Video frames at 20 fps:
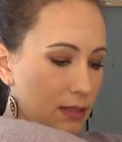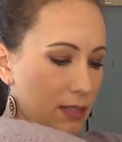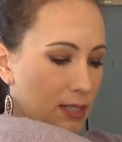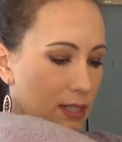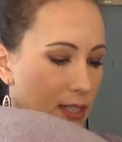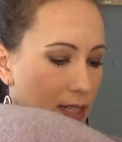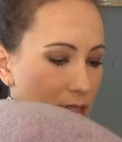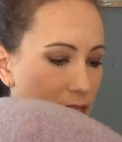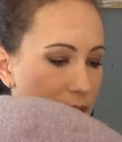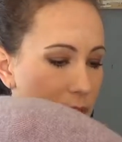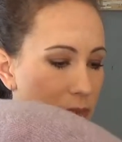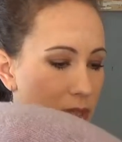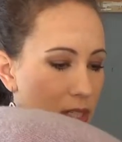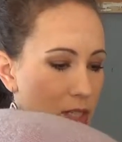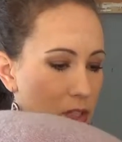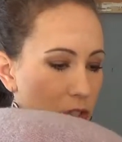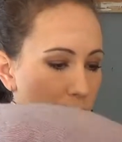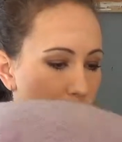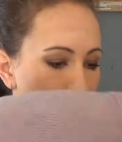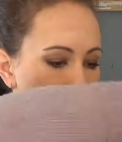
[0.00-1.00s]
Stick some
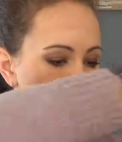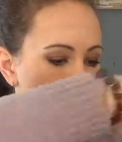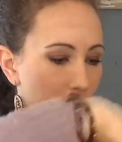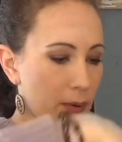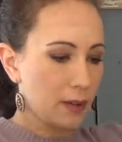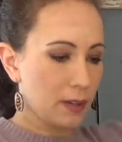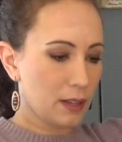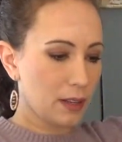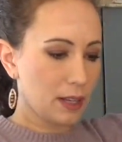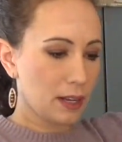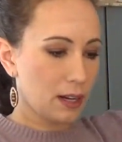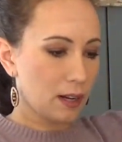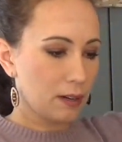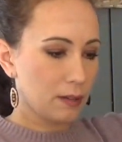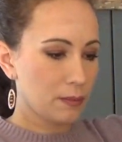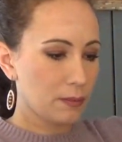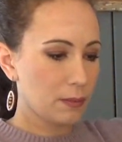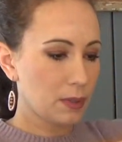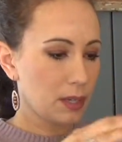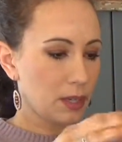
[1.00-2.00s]
tissue paper in
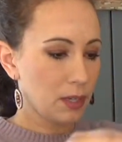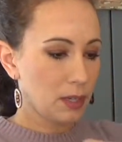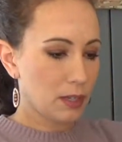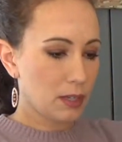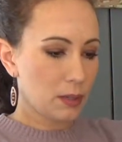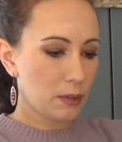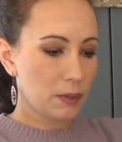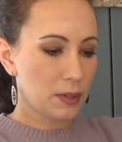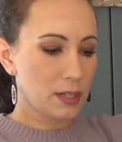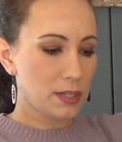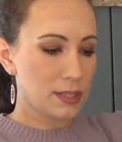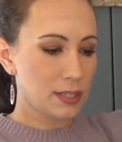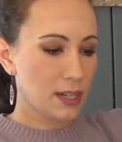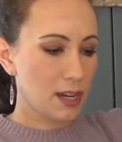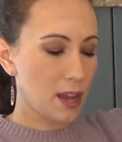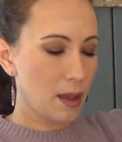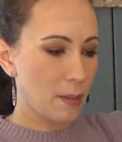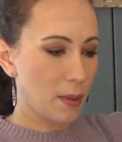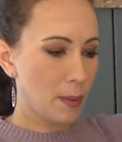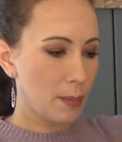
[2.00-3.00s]
there. You want it to
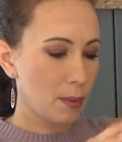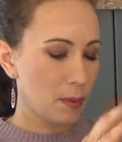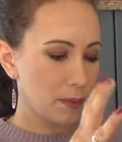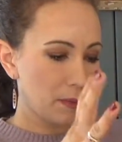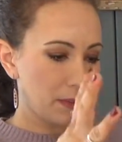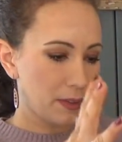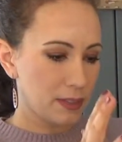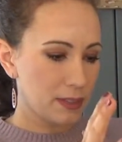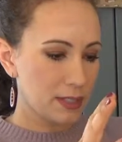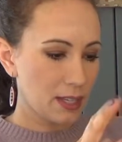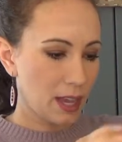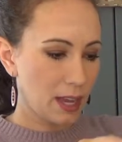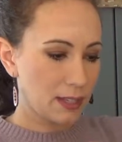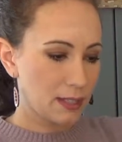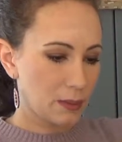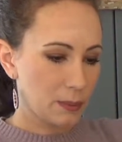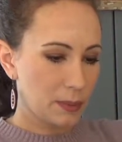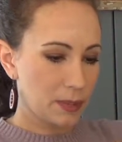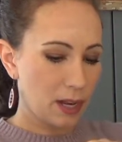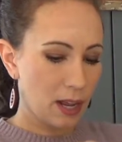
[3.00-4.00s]
come up over the
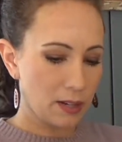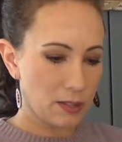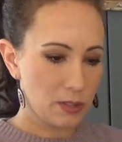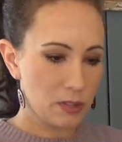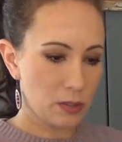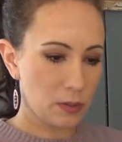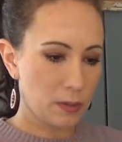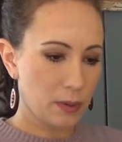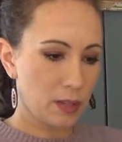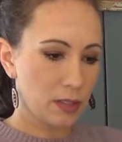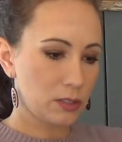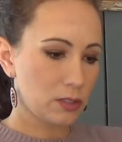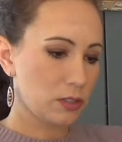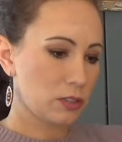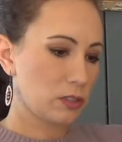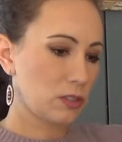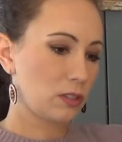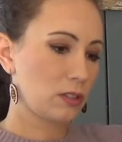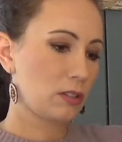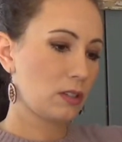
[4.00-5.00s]
sides, but not too
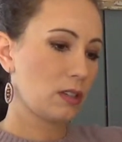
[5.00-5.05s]
much.